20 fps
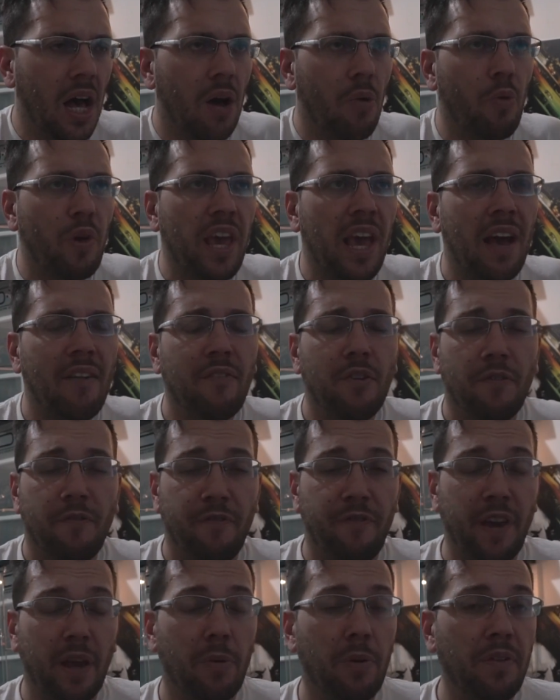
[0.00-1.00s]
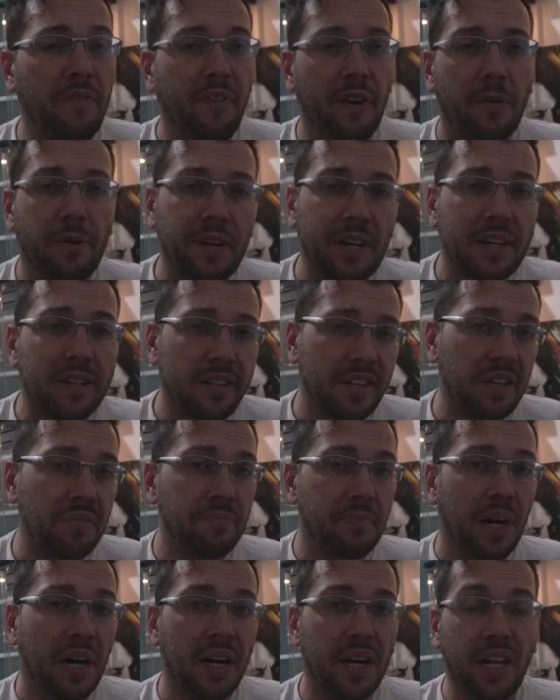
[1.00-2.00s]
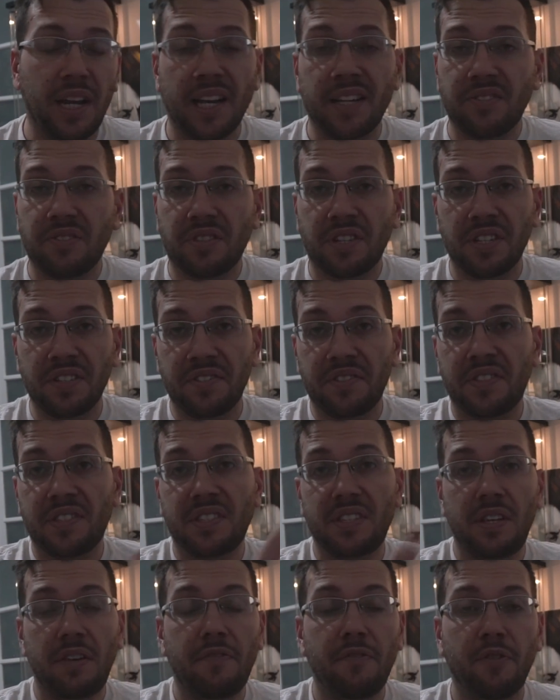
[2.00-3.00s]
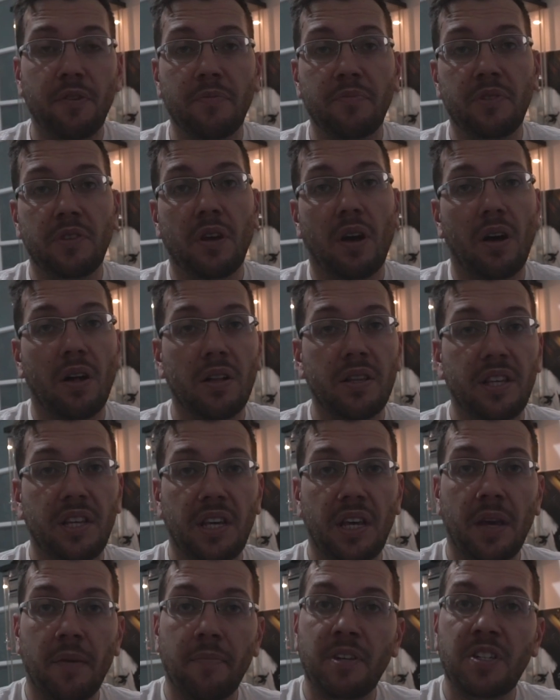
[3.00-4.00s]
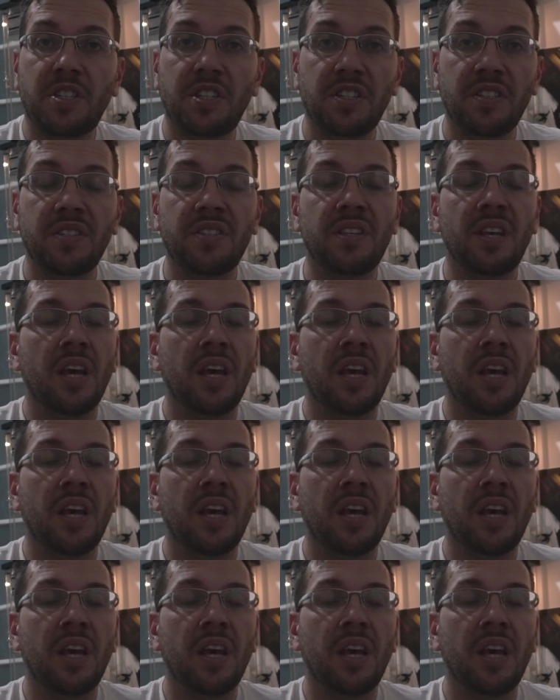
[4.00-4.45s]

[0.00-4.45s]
We have a very, very clean body, as you can see from all the images.